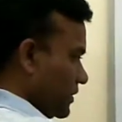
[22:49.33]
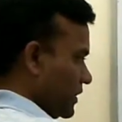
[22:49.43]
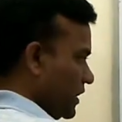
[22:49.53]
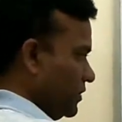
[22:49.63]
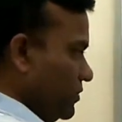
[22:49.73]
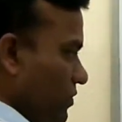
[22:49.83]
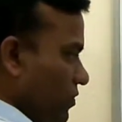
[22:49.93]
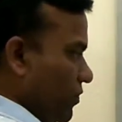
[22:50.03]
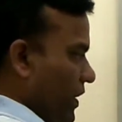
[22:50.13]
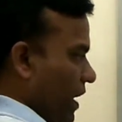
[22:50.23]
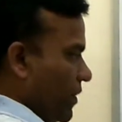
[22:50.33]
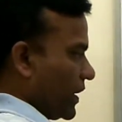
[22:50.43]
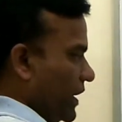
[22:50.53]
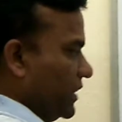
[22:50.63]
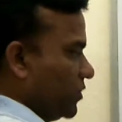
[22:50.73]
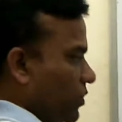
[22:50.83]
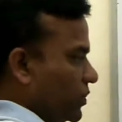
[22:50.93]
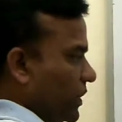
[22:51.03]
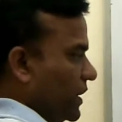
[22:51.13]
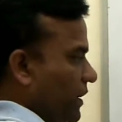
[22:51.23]
now we have again
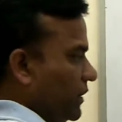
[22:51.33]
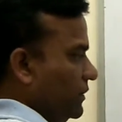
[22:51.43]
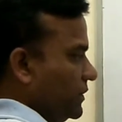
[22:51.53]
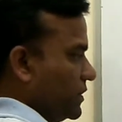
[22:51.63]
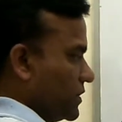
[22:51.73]
root 3 here.